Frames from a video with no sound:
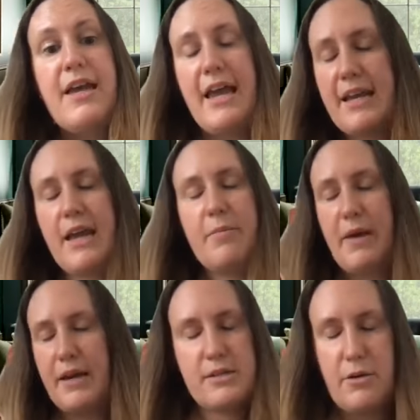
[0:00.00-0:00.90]
And again,
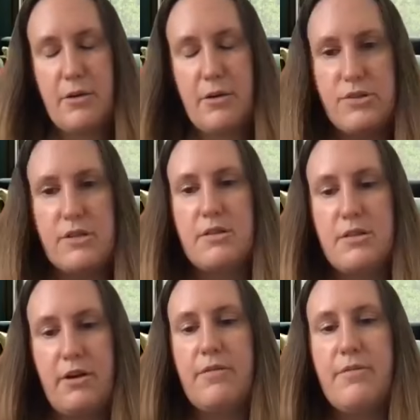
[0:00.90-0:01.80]
by accelerators,
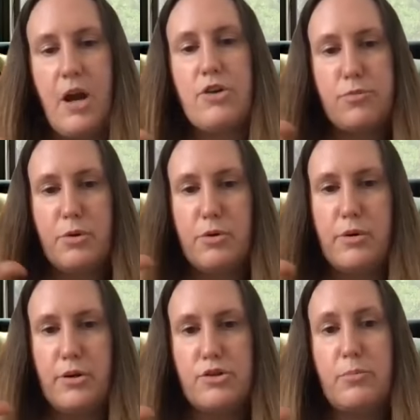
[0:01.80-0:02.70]
they're
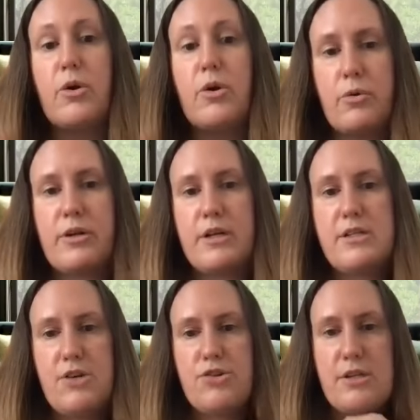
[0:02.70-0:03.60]
entrepreneur support
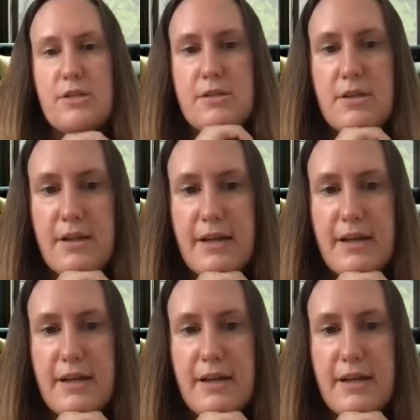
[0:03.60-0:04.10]
organizations.